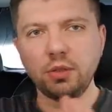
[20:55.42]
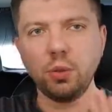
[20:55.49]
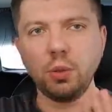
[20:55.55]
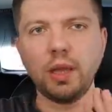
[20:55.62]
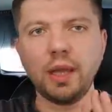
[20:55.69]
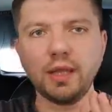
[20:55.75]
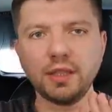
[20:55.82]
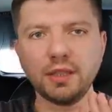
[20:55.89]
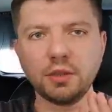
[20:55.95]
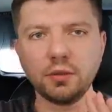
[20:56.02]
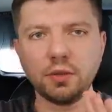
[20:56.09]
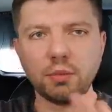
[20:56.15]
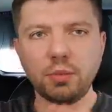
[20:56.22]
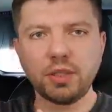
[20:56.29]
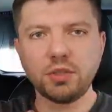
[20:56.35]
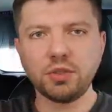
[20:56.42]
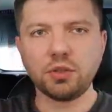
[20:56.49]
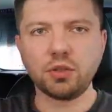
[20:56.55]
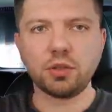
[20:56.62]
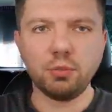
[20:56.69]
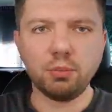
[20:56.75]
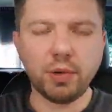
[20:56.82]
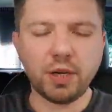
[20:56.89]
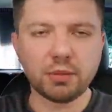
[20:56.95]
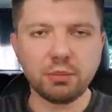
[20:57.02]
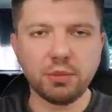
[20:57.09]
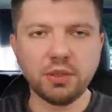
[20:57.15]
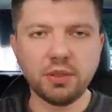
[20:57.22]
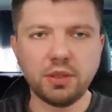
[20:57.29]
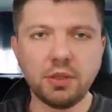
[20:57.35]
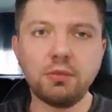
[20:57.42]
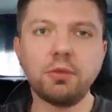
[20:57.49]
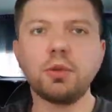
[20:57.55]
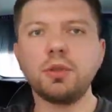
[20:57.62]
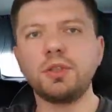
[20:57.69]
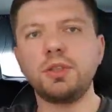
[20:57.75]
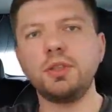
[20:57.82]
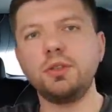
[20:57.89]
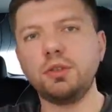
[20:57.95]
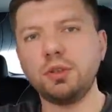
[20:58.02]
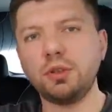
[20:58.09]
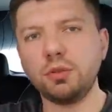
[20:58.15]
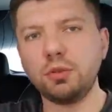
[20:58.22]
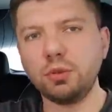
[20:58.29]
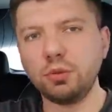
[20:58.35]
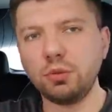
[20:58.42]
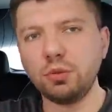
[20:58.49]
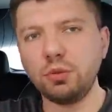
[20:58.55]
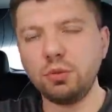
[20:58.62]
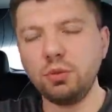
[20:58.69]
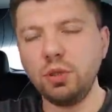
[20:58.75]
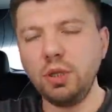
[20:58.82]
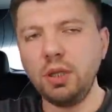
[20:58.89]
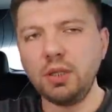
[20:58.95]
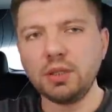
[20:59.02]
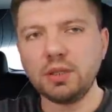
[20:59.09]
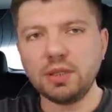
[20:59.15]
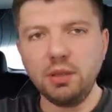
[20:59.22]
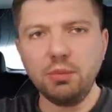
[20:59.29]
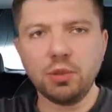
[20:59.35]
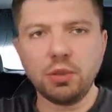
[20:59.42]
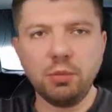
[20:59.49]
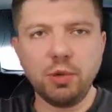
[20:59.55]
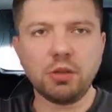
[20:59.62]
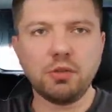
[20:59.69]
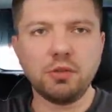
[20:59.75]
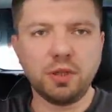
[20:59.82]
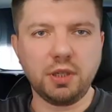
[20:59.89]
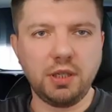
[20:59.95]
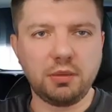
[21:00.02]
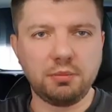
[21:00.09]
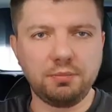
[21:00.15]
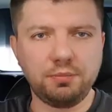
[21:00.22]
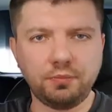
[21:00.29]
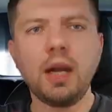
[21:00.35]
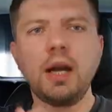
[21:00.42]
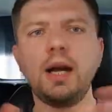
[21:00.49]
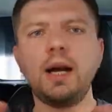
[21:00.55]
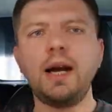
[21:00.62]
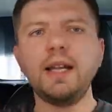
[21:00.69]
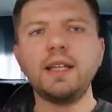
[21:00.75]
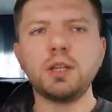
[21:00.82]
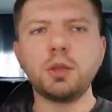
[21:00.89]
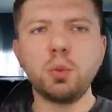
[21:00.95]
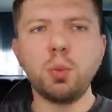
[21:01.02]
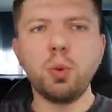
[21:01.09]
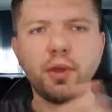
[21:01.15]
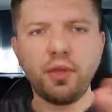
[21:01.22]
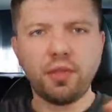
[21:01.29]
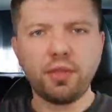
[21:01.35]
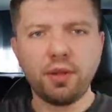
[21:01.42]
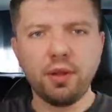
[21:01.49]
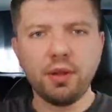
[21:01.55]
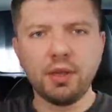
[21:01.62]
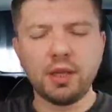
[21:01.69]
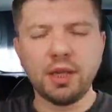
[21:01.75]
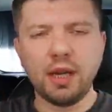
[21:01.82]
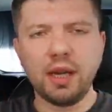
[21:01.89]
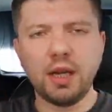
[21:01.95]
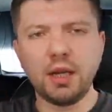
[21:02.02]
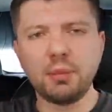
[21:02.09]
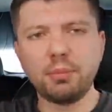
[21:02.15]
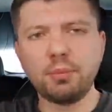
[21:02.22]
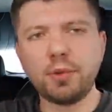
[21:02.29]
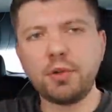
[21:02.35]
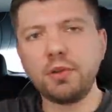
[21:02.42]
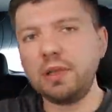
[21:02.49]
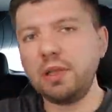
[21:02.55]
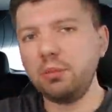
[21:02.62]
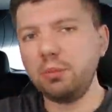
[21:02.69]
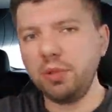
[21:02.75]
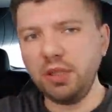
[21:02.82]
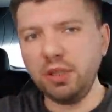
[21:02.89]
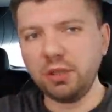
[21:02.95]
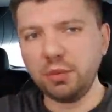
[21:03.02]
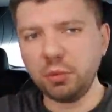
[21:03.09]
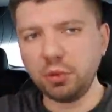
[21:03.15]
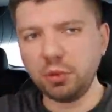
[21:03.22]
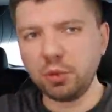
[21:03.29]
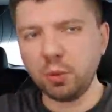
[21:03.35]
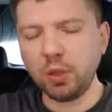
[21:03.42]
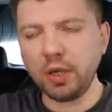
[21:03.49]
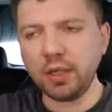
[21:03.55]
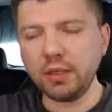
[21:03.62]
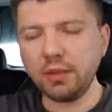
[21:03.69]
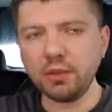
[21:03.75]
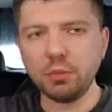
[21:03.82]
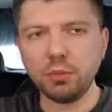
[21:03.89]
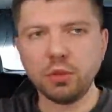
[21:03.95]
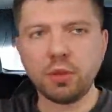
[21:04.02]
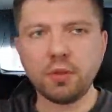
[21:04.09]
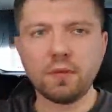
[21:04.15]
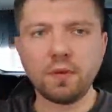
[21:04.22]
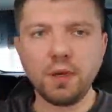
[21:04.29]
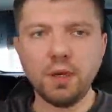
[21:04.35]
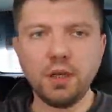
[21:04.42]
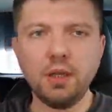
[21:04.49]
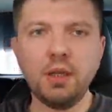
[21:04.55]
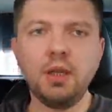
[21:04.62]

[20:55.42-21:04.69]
length of the passenger compartment if you consider to sleep in the back of the car. Height and width are apparently bigger in Model Y than Model 3,